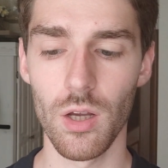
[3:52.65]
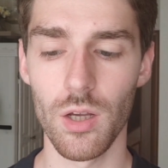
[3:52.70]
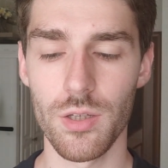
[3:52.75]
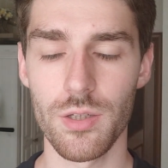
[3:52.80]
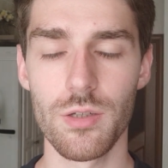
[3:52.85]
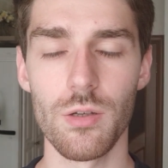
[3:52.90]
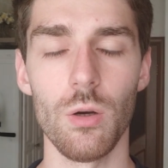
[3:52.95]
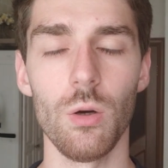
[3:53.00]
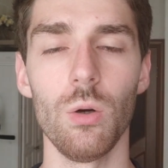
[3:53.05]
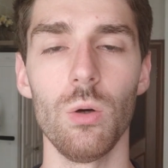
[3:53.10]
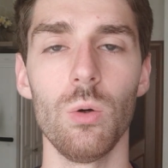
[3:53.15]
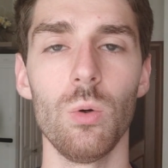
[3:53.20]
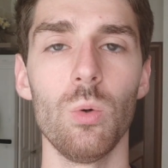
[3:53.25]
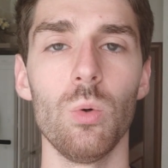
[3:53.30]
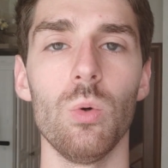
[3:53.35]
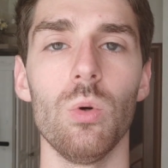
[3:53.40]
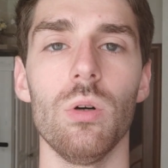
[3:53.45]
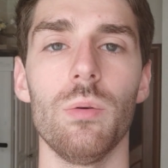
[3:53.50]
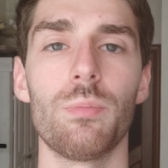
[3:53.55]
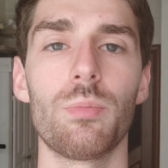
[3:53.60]

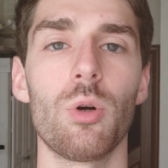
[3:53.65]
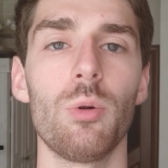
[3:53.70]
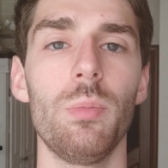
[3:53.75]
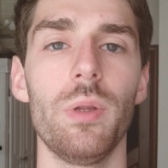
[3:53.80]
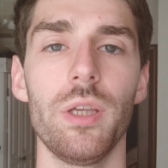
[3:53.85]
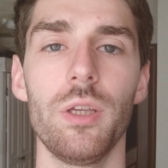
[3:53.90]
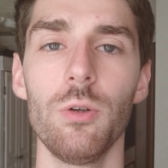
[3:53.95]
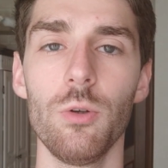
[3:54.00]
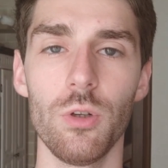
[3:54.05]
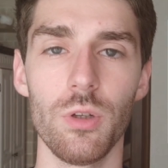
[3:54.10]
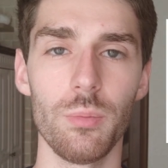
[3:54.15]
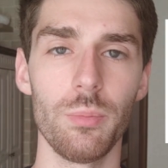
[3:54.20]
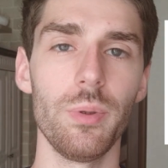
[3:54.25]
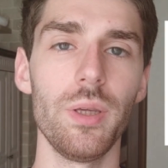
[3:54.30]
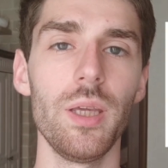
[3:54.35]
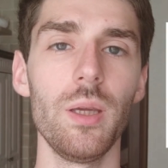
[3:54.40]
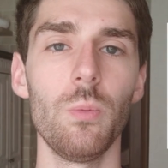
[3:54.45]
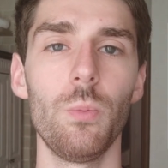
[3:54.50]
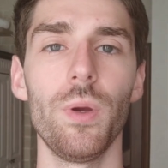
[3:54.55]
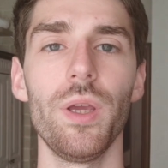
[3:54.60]
So probably you and
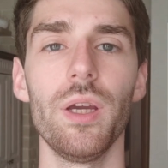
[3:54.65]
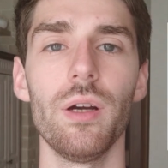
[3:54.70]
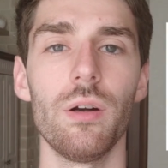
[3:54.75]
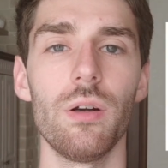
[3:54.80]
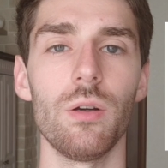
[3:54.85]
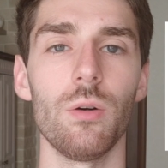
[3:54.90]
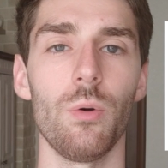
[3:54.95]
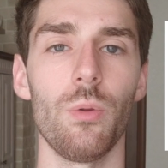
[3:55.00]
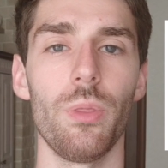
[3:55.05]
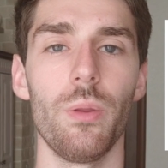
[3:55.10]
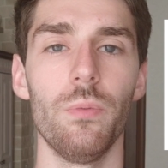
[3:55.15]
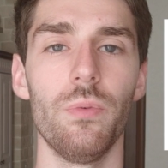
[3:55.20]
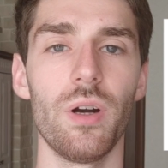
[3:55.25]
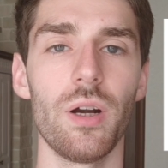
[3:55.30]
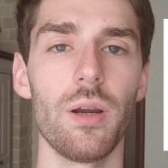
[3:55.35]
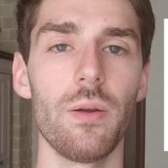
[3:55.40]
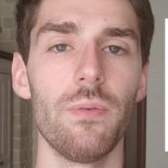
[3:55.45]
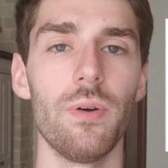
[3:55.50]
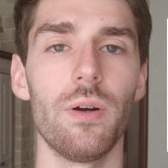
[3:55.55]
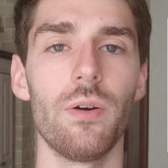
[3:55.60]
me, we are on the
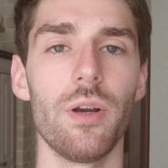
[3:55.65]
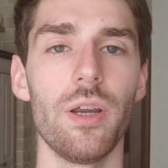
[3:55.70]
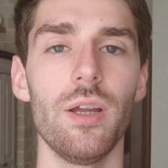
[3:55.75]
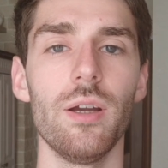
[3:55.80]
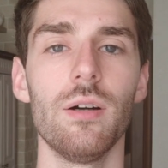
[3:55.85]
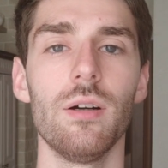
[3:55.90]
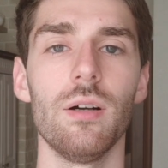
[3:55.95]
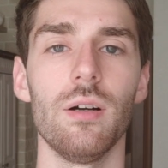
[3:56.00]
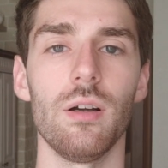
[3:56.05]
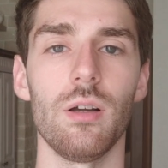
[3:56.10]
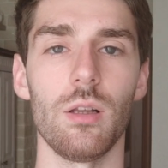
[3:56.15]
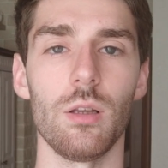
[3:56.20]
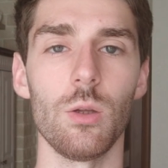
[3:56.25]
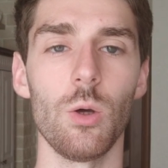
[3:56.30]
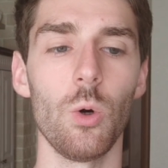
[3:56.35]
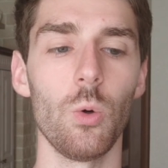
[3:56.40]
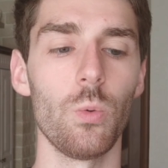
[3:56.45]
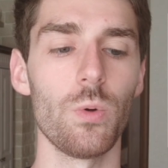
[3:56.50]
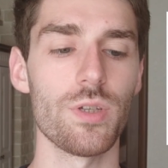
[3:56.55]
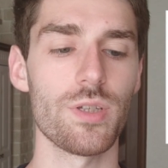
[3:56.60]
very
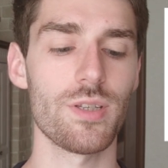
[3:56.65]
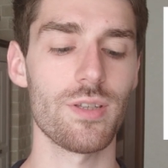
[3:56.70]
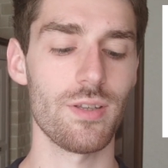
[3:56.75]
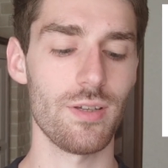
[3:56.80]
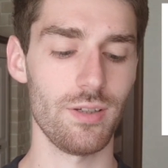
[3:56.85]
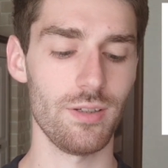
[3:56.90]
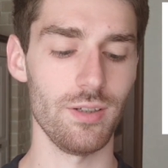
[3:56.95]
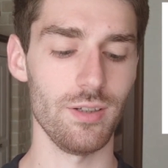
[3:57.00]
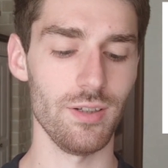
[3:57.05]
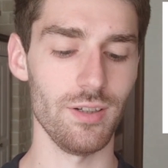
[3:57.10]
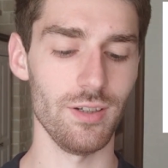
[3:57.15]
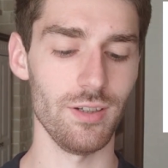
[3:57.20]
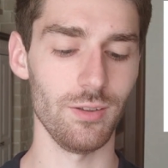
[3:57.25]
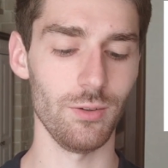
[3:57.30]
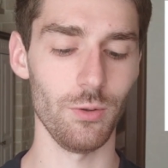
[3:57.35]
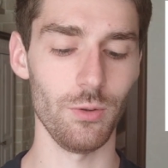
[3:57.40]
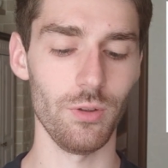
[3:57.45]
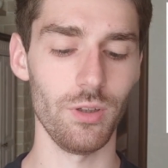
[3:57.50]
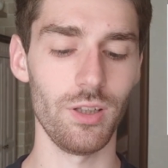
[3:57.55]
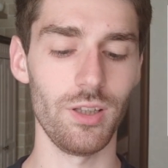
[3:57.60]
lowest
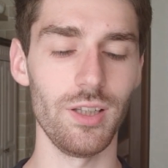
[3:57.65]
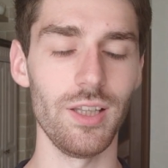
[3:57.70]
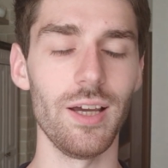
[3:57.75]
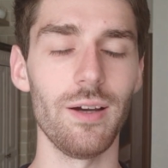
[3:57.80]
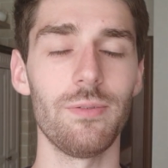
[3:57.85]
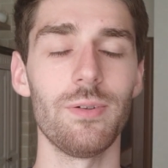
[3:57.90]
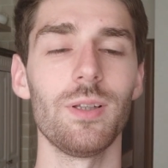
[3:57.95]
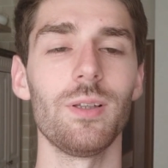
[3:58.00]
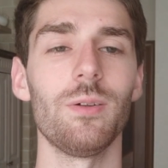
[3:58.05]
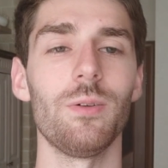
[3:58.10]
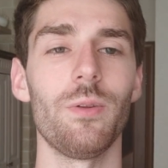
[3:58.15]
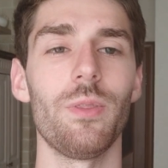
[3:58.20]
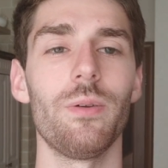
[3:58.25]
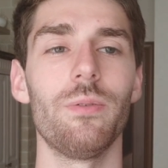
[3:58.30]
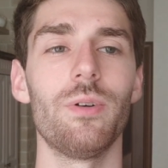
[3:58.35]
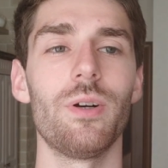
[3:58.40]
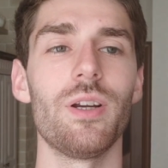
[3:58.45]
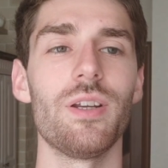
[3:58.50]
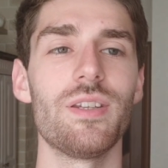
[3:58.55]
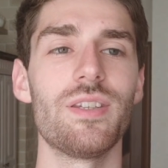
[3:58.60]
level, on the
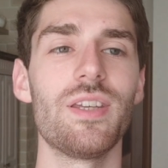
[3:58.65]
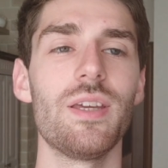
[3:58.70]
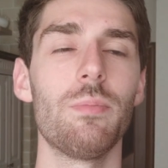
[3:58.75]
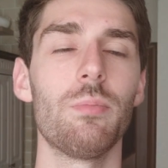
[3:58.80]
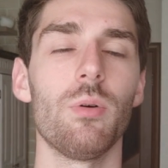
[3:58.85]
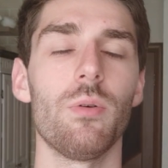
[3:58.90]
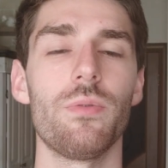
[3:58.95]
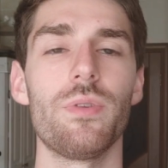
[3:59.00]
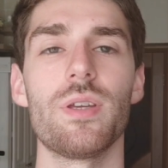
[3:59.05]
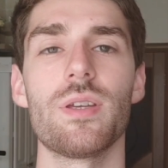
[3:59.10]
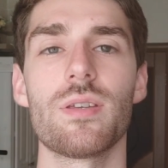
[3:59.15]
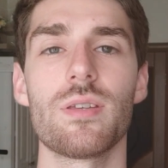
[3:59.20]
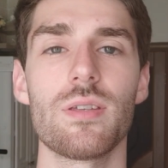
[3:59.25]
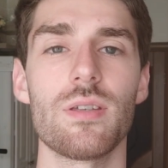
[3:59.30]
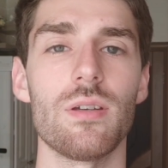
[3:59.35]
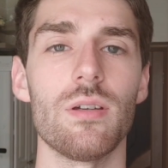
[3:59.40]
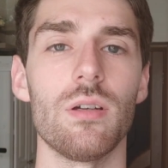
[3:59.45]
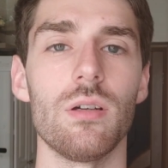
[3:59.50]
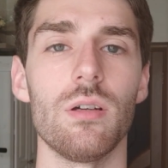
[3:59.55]
very deep of this